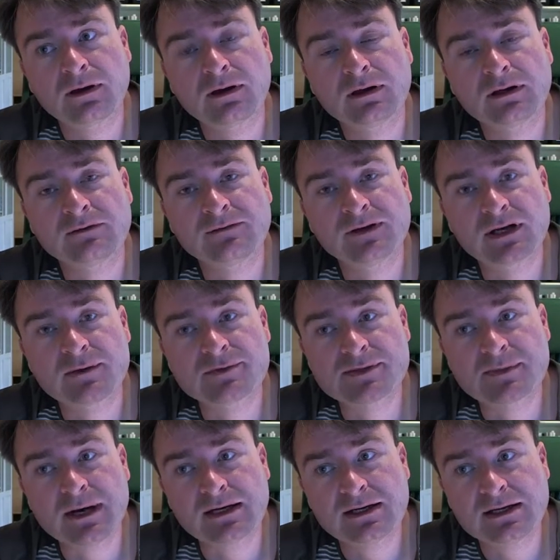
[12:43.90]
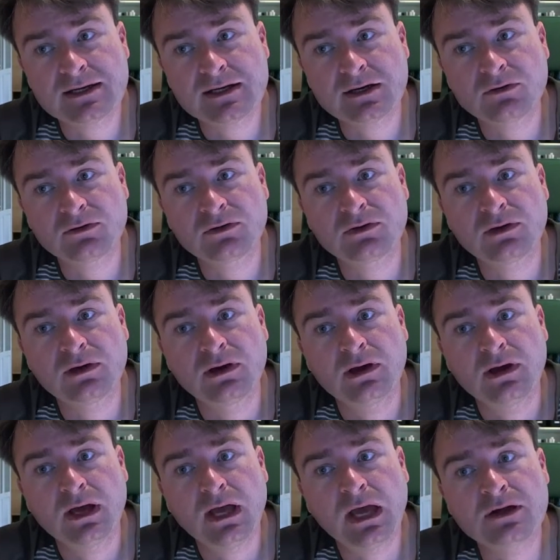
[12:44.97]
develop some ideas,
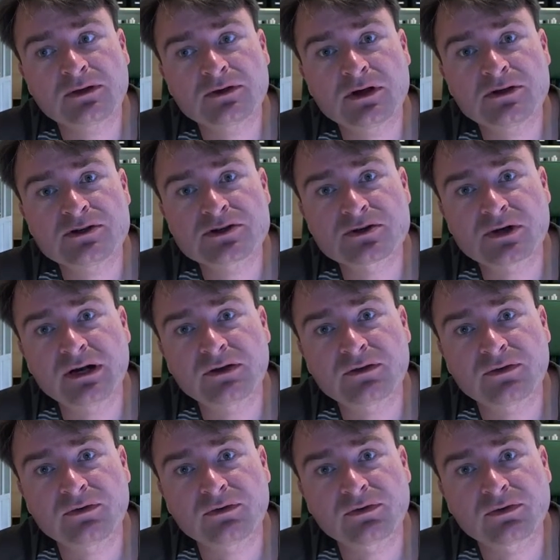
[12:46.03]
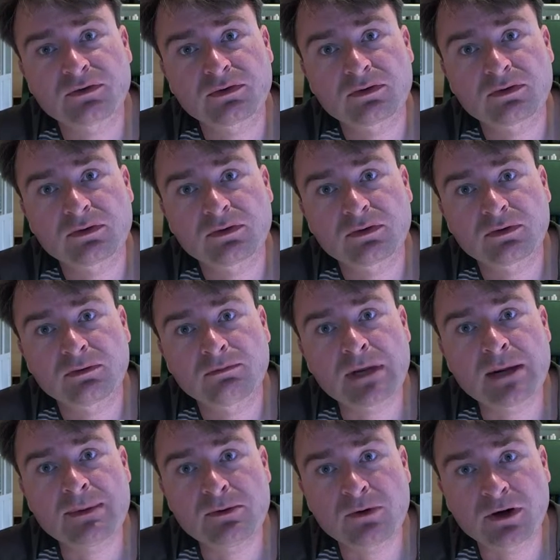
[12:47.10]
and strengthens
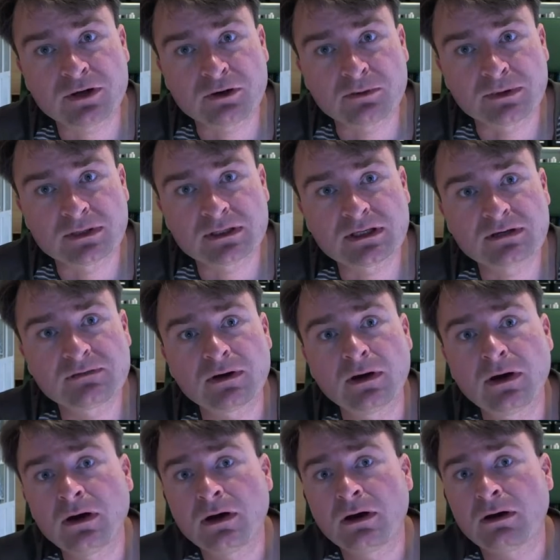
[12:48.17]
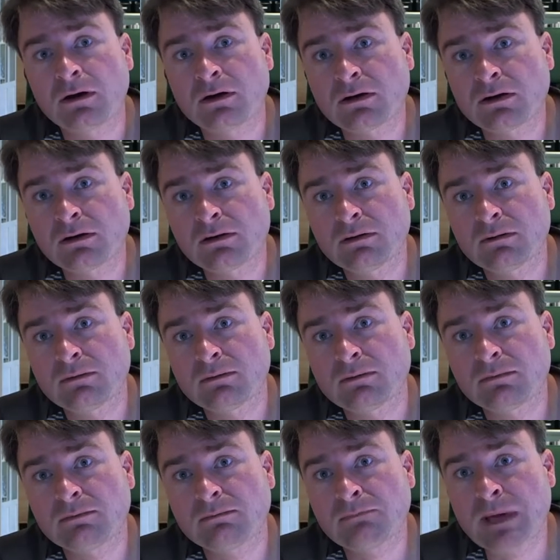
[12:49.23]
maybe what you believe, or
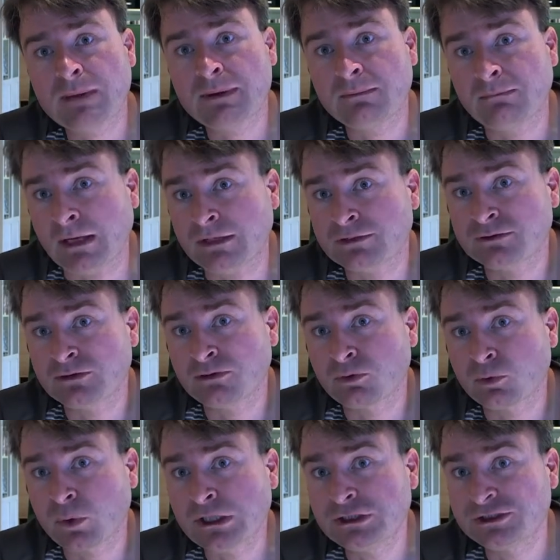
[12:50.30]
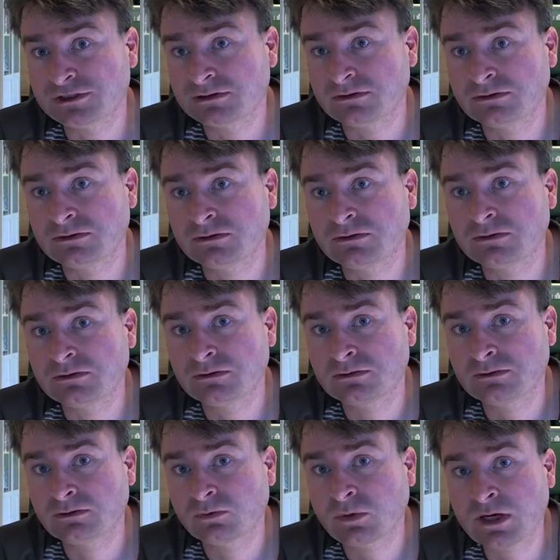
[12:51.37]
maybe makes you question
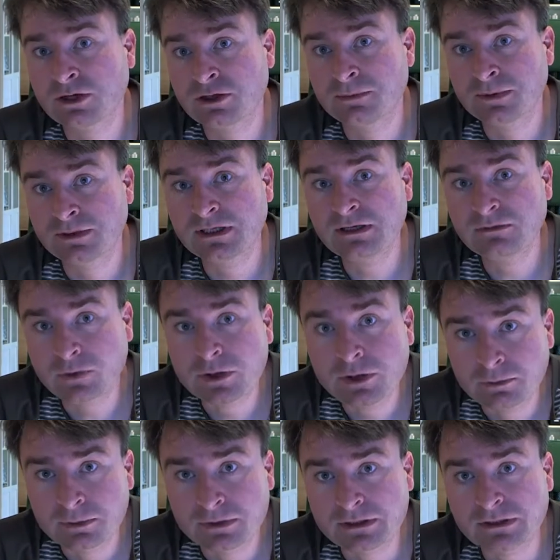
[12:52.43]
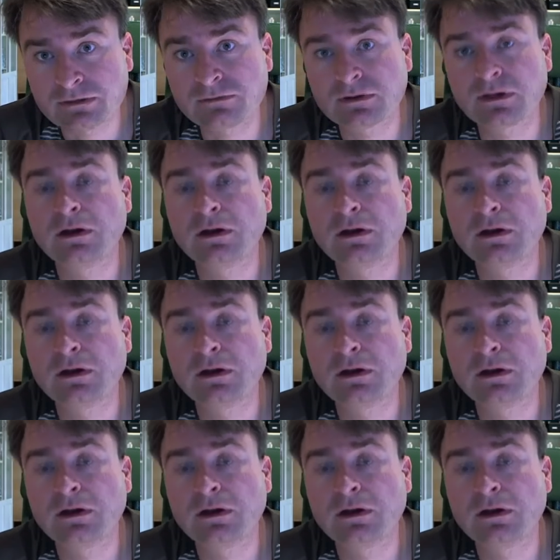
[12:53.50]
why you believe what you believe.